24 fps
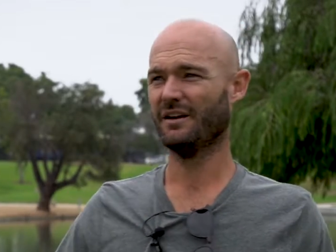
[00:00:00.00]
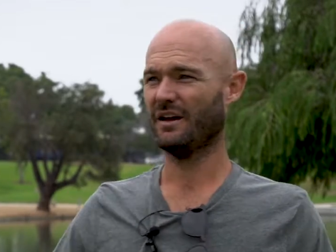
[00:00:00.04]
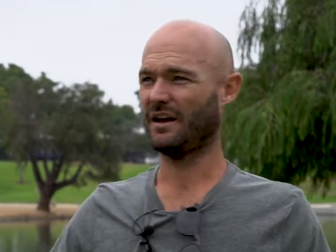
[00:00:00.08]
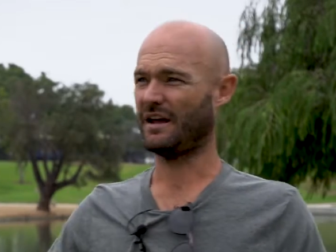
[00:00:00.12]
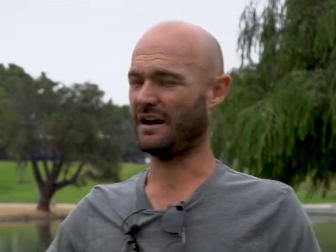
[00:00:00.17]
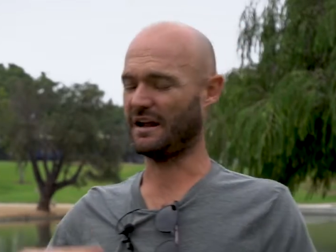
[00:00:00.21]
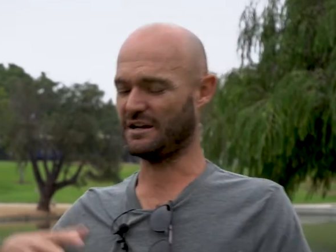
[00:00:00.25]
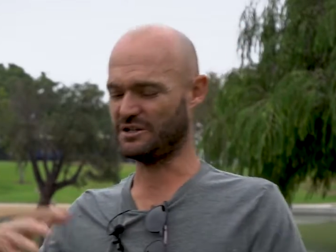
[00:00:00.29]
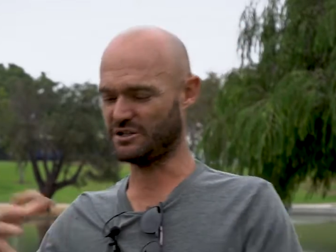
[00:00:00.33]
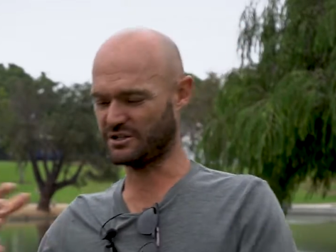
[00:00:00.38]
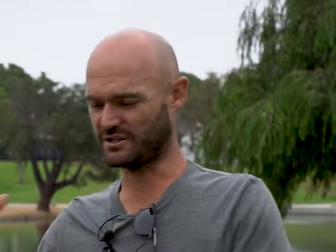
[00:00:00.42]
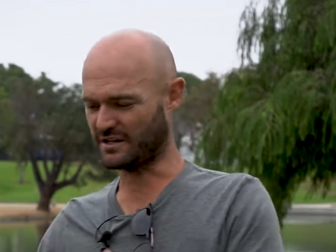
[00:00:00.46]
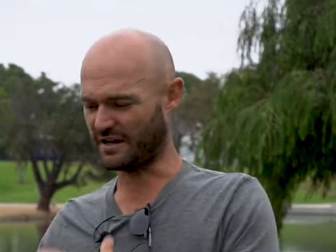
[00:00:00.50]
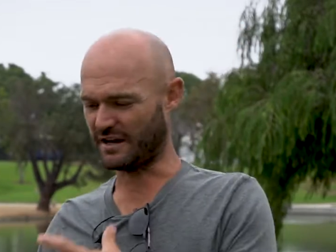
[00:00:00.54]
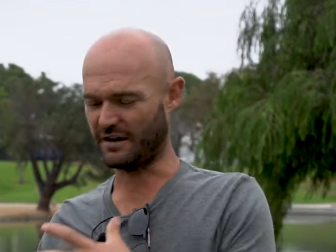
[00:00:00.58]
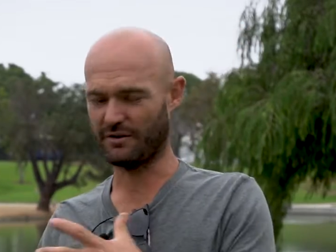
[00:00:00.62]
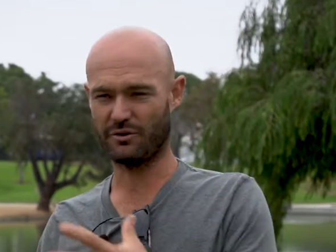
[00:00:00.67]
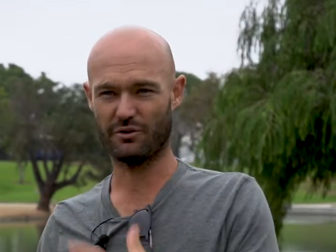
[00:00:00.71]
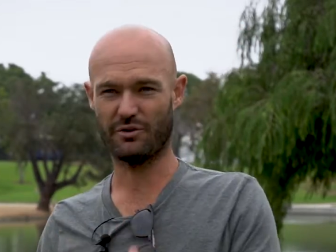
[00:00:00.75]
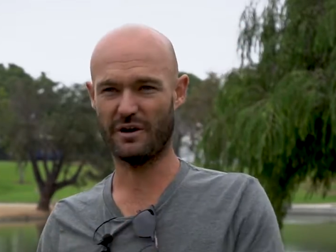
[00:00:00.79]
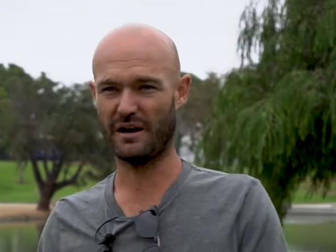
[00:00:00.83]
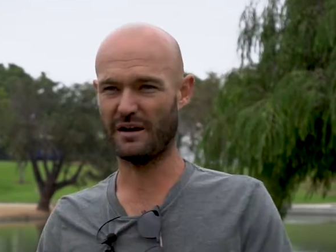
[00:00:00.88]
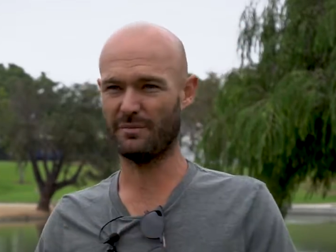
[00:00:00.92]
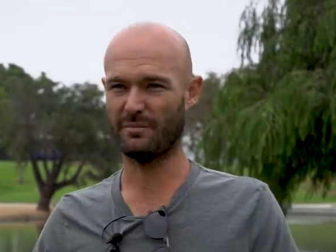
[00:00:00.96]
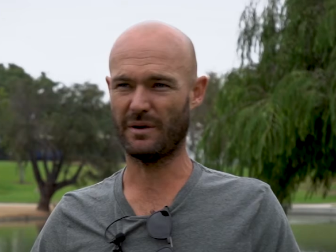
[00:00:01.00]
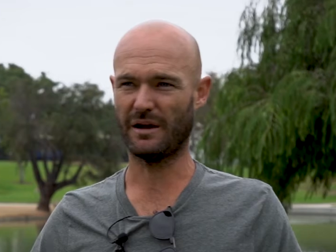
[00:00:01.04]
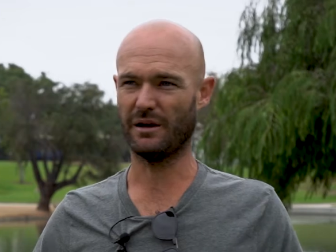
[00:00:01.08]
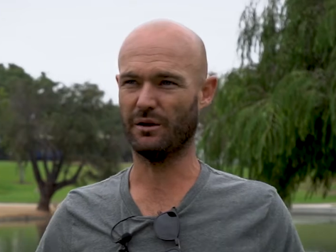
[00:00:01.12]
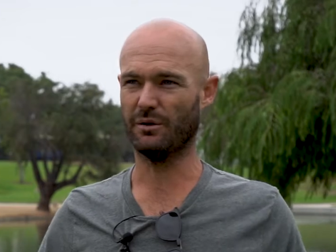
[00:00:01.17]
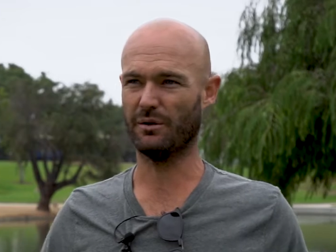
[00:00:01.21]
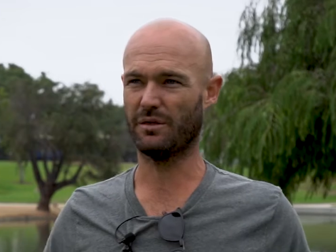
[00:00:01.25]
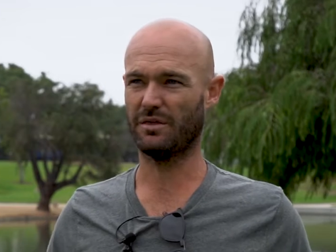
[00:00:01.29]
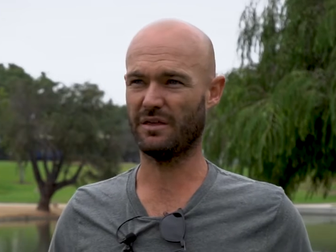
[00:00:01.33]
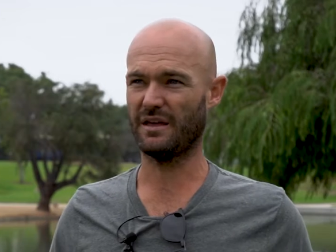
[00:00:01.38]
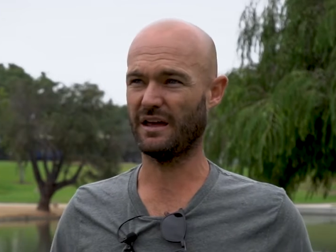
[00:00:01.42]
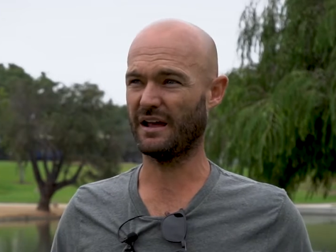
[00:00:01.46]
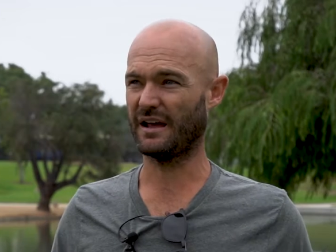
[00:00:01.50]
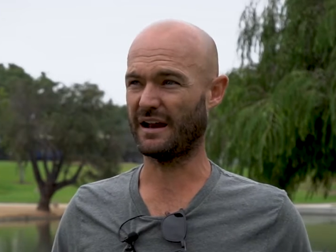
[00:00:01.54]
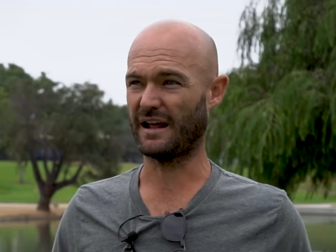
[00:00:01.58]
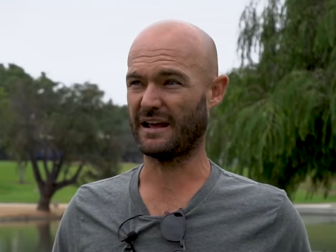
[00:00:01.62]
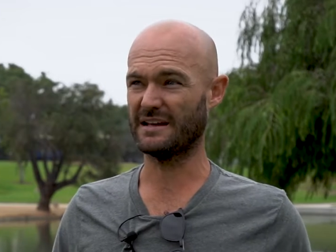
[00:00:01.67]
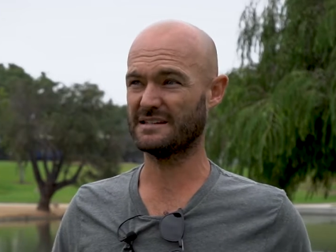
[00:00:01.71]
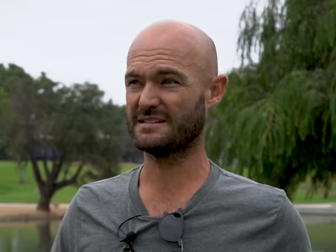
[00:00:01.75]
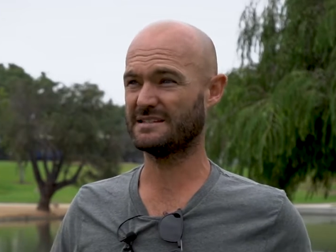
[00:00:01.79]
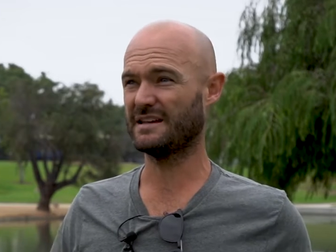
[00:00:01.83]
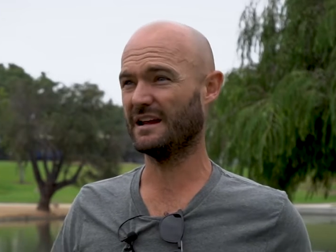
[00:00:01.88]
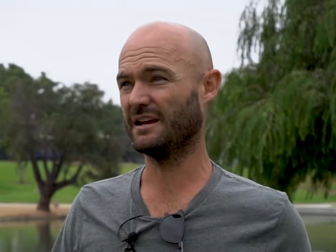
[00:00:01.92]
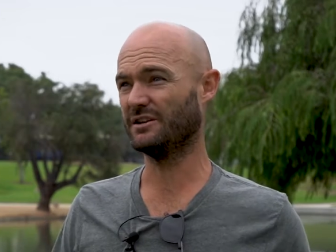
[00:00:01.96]
And I just kind of created my own thing, and
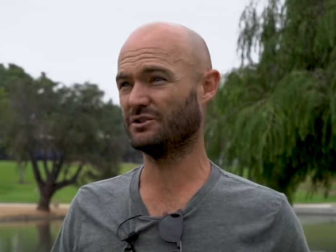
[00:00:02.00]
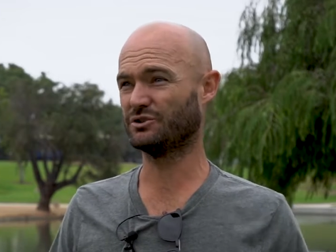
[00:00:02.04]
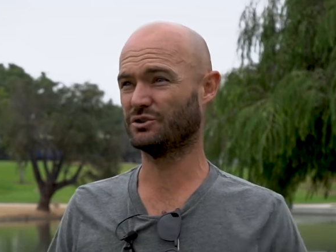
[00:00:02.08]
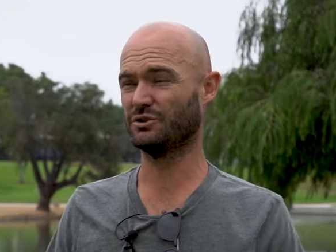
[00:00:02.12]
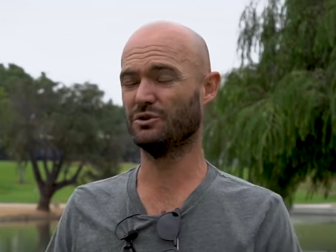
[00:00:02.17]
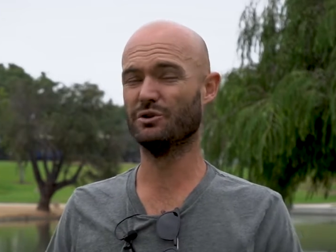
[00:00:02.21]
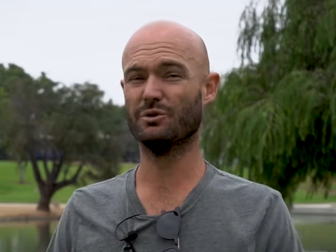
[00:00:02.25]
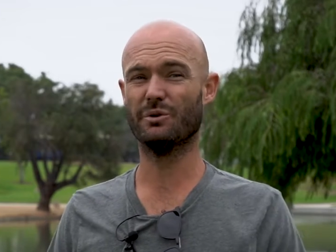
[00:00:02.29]
I stayed true